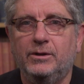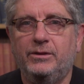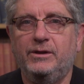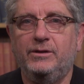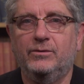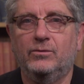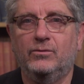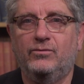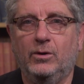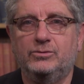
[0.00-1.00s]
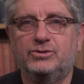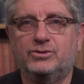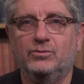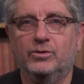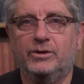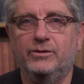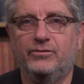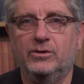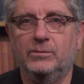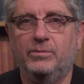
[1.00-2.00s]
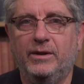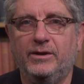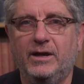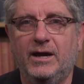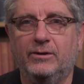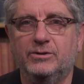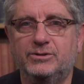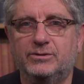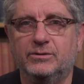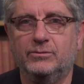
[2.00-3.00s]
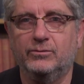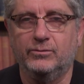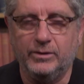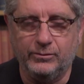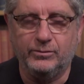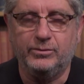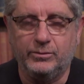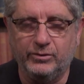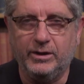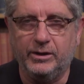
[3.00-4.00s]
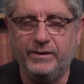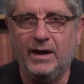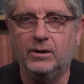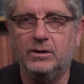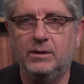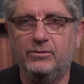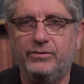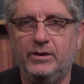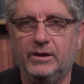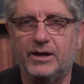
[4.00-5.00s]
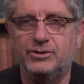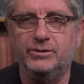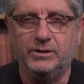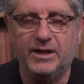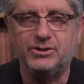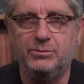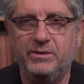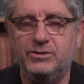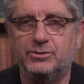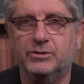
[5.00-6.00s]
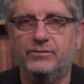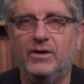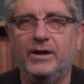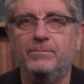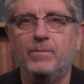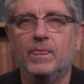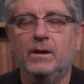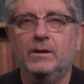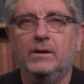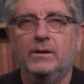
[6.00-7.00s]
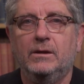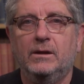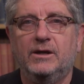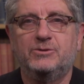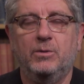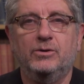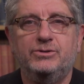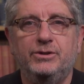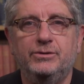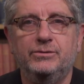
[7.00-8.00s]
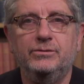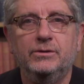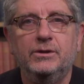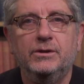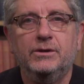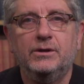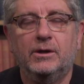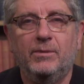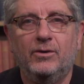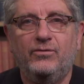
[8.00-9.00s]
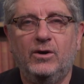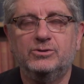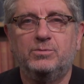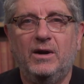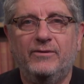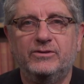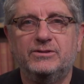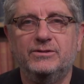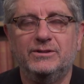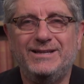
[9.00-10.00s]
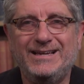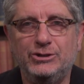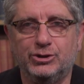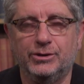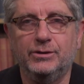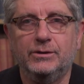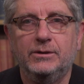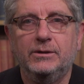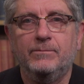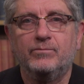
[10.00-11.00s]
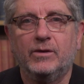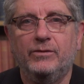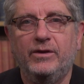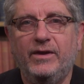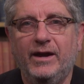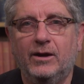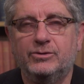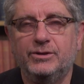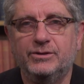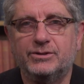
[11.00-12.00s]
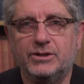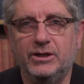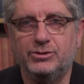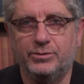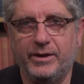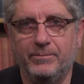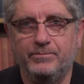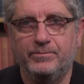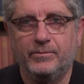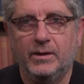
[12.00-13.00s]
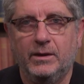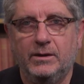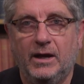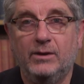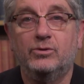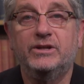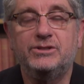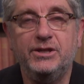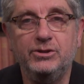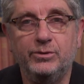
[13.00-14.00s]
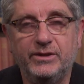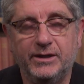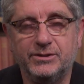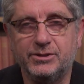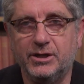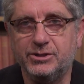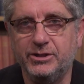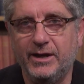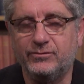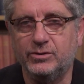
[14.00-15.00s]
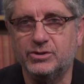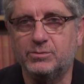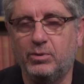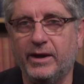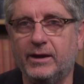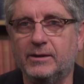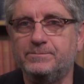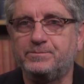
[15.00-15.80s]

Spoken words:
the votes were confirmed by the Congress regarding the outcome of the election being certified, I spoke to you about false prophets and the danger that they are to this country. I will continue with that discussion after this break.